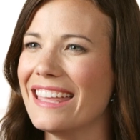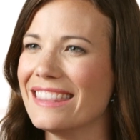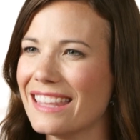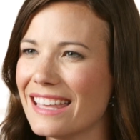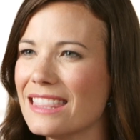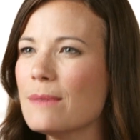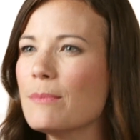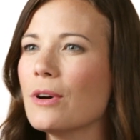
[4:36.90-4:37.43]
And
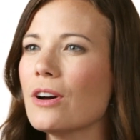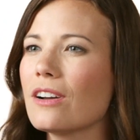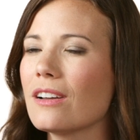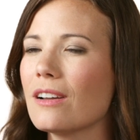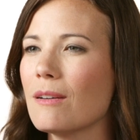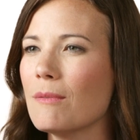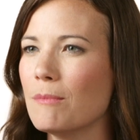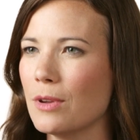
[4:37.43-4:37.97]
then the book
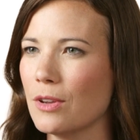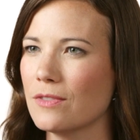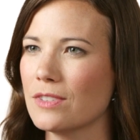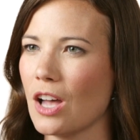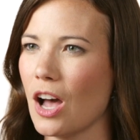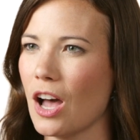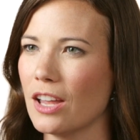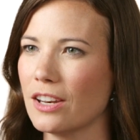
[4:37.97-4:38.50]
moves
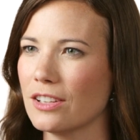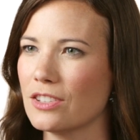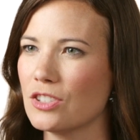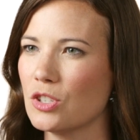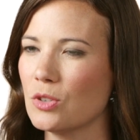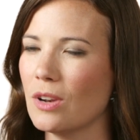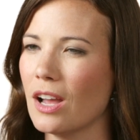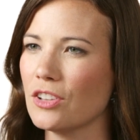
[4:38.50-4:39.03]
on
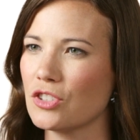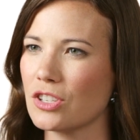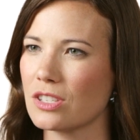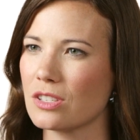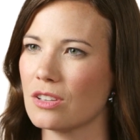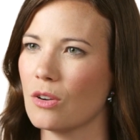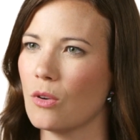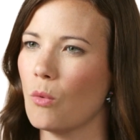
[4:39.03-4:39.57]
to not
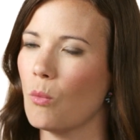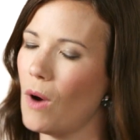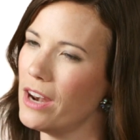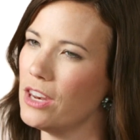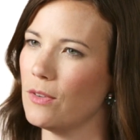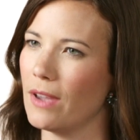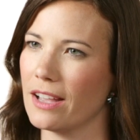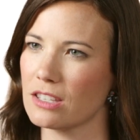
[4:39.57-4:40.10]
just why
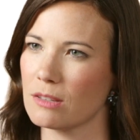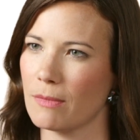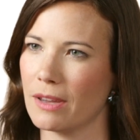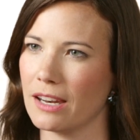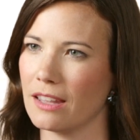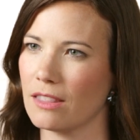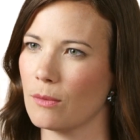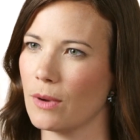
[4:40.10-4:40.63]
do you handle
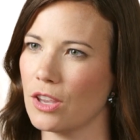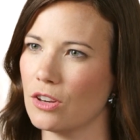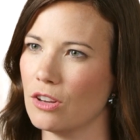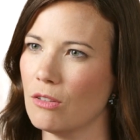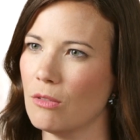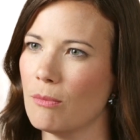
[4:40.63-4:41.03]
money the way you do,